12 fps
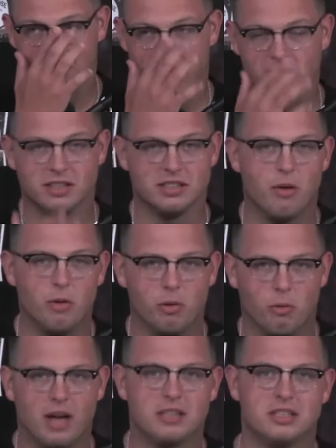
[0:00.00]
Okay, because I
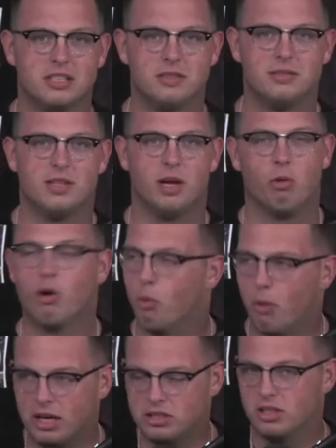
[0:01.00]
went and watched it, and we're
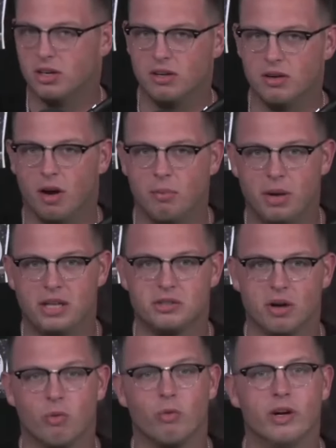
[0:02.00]
gonna watch it on on
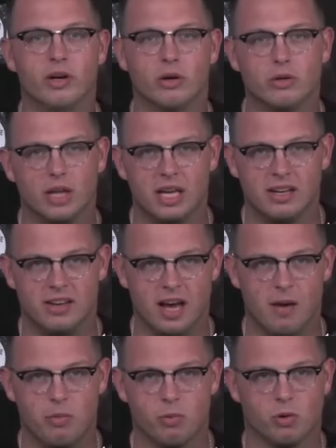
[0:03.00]
Patreon, real in
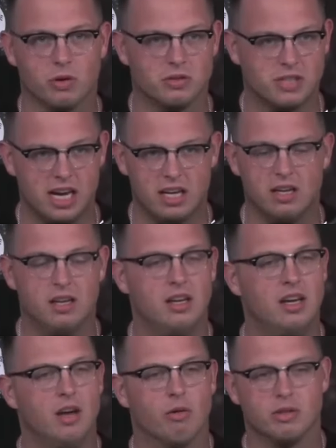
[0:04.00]
depth. We're gonna take it.
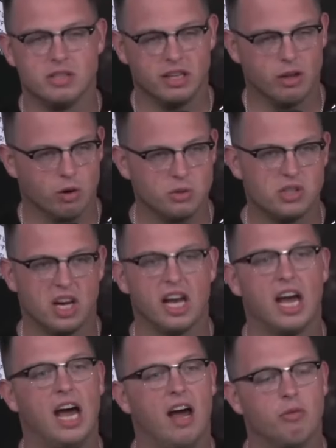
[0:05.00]
We're gonna take the whole
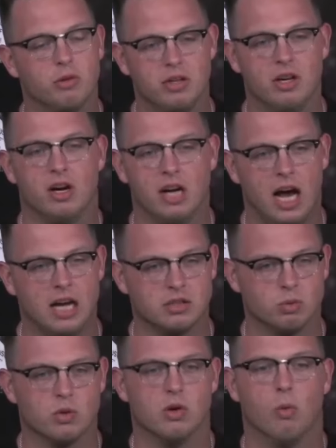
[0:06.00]
second half with the young
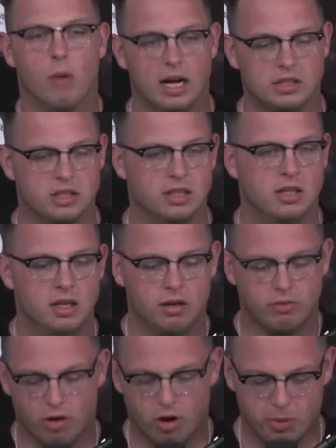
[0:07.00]
guys, and we're gonna watch it
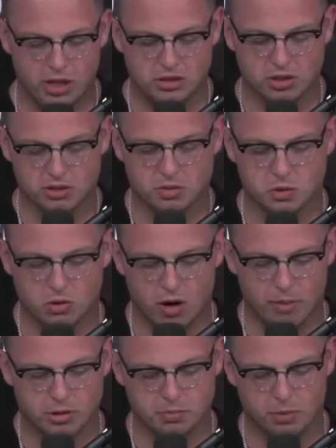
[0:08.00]
for our Patreon
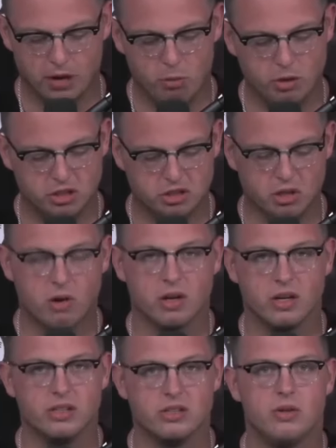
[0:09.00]
subscribers. But I went and
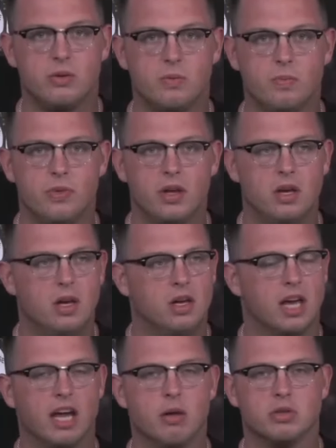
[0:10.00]
charted it too.
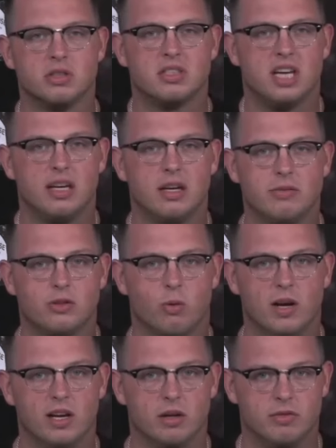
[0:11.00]
Okay, he was ten of
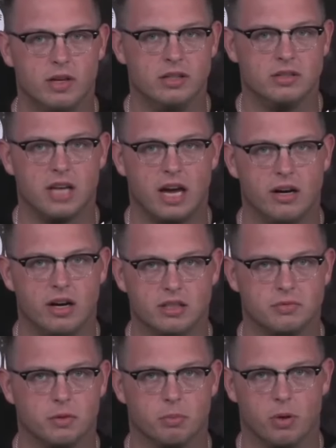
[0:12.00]
twelve in
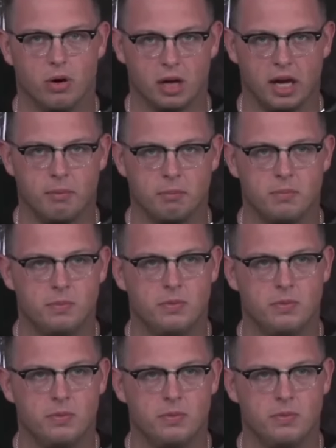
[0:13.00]
Saturday's football game.